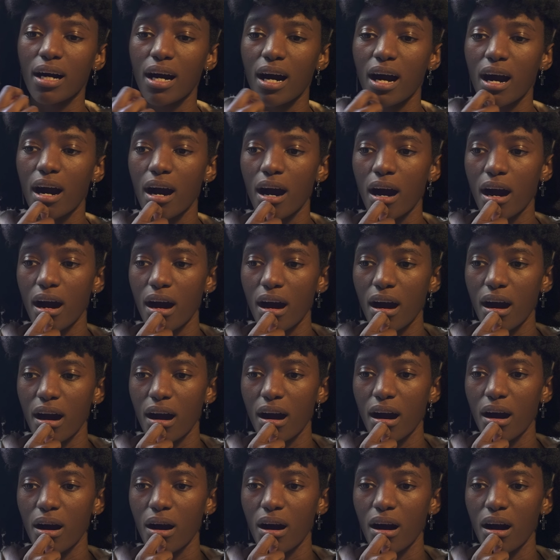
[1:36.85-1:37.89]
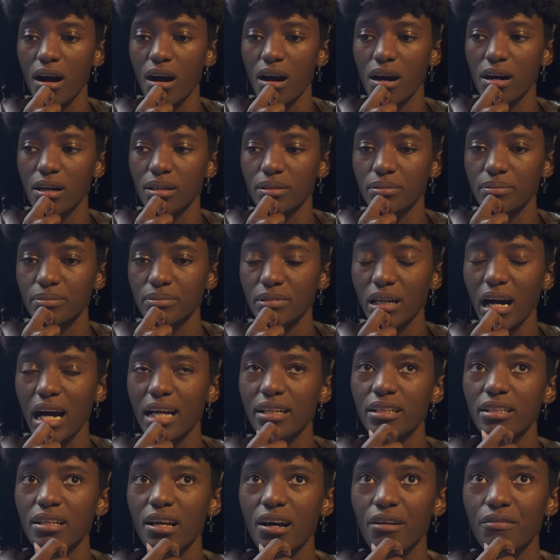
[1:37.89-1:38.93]
Uh, I
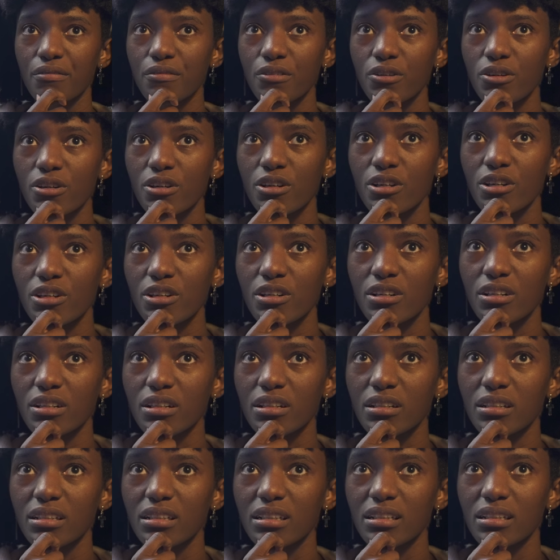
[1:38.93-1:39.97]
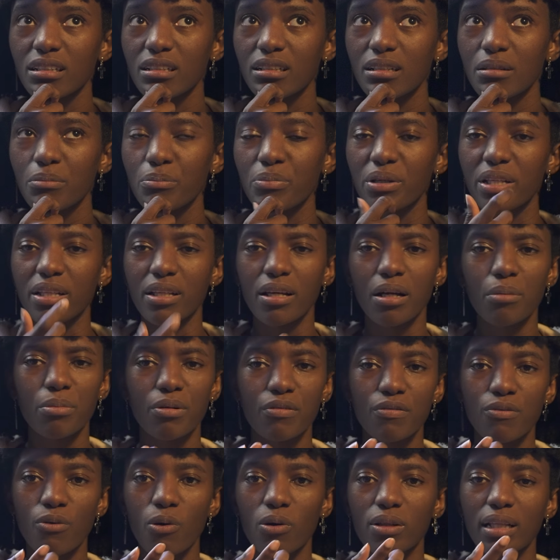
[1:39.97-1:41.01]
never been there
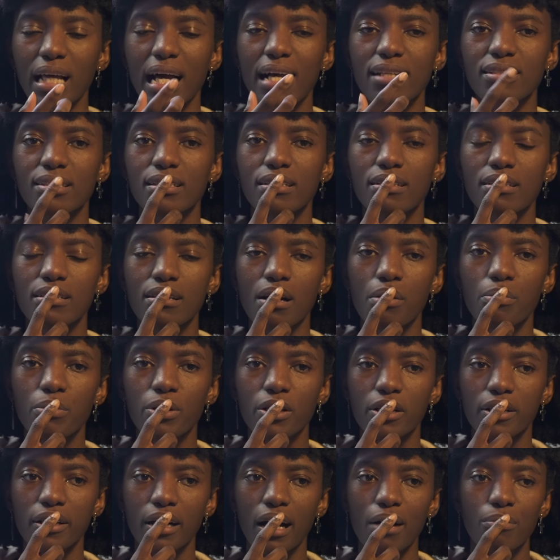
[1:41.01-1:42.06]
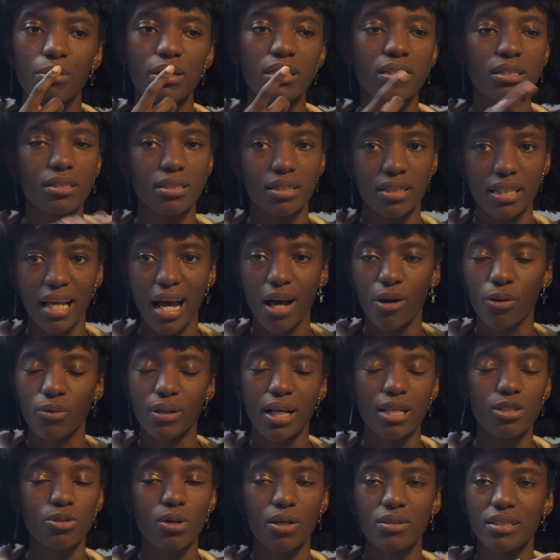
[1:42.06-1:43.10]
before last December. I've been to Seattle.
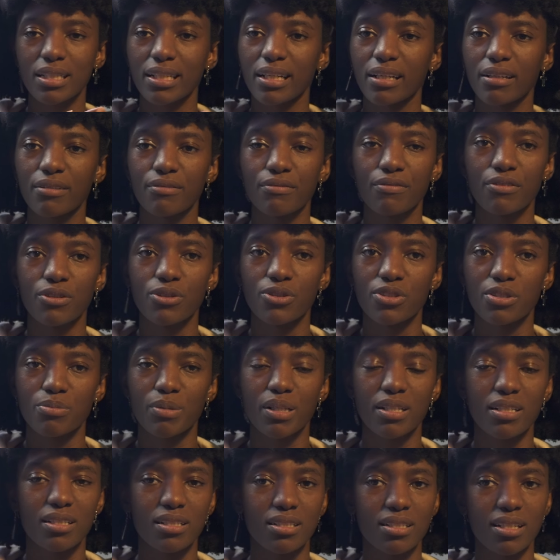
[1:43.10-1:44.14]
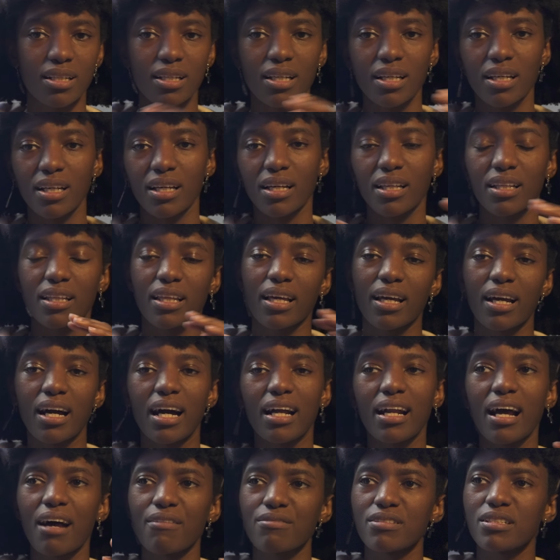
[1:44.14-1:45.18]
That's why I was getting confused because they
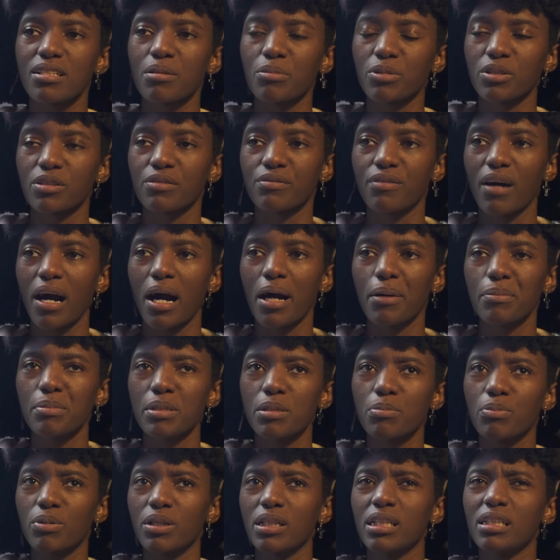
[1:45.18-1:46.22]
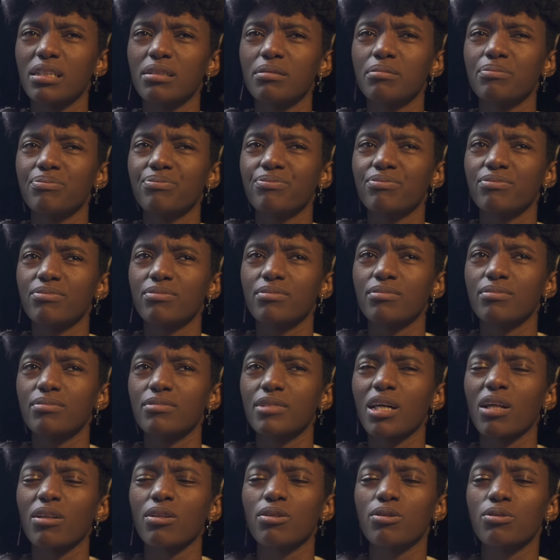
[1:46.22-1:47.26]
kind of have similar vibes, but
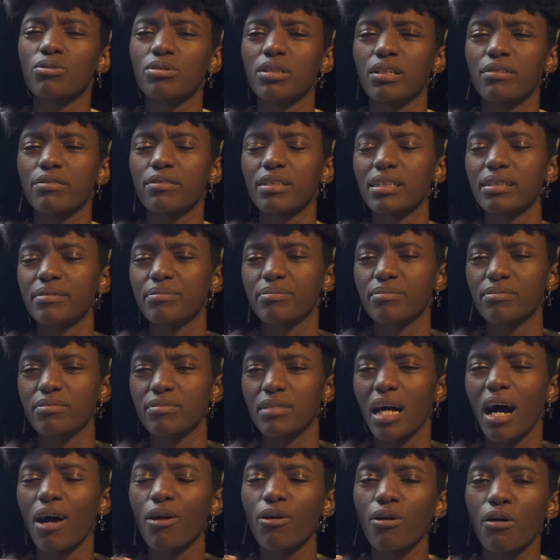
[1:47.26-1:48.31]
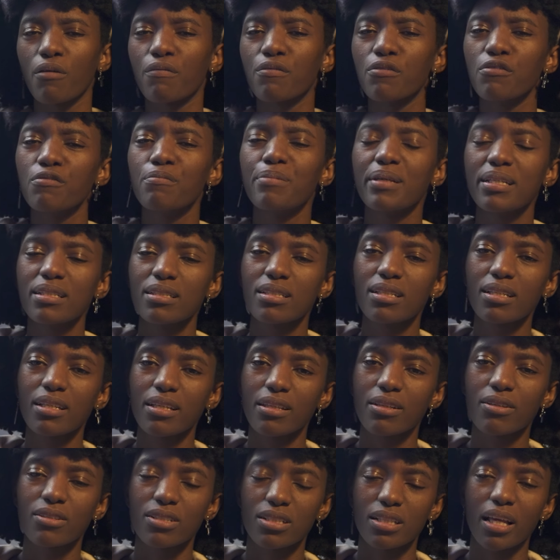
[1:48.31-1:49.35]
a little different. I don't know. If you've been to
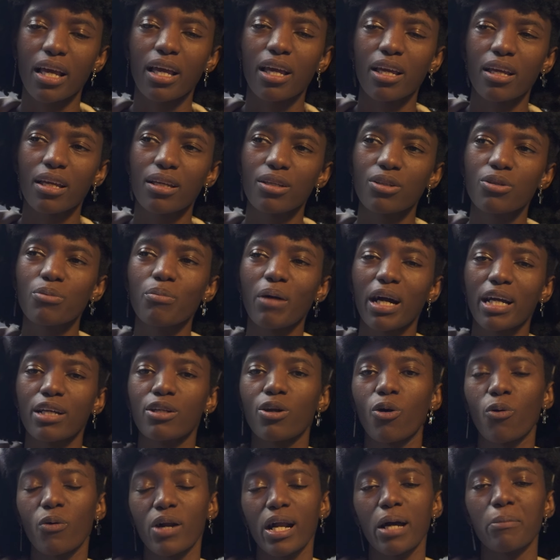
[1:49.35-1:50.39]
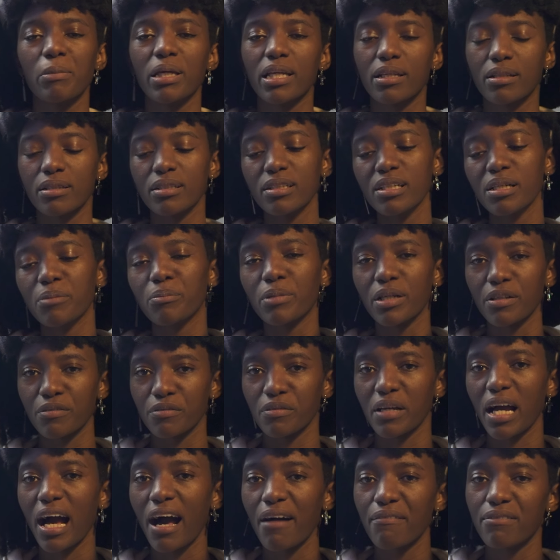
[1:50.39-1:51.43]
either state, you might know what I mean. But if
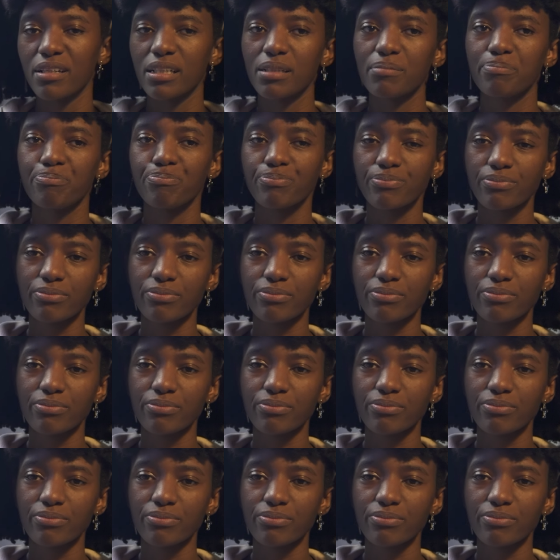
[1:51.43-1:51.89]
you haven't,